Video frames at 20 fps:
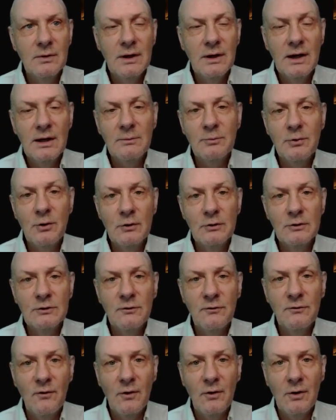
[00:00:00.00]
And
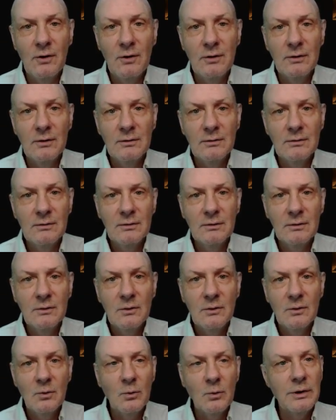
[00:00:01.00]
post-fall,
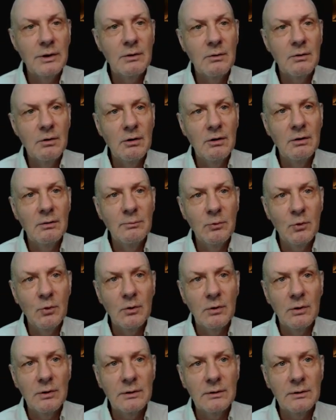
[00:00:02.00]
we are all
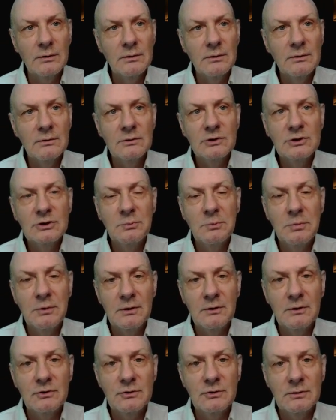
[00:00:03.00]
born
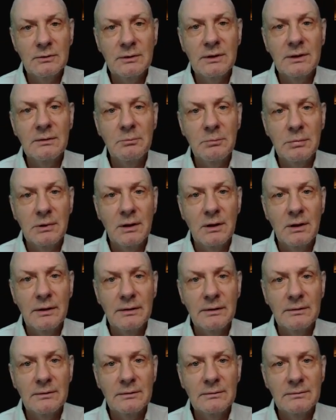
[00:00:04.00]
spiritually
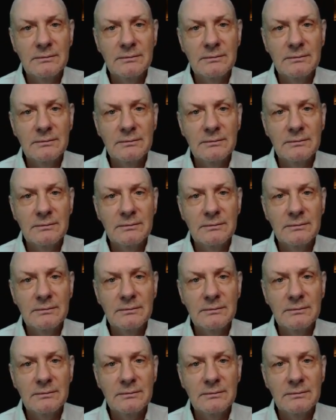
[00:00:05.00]
blind.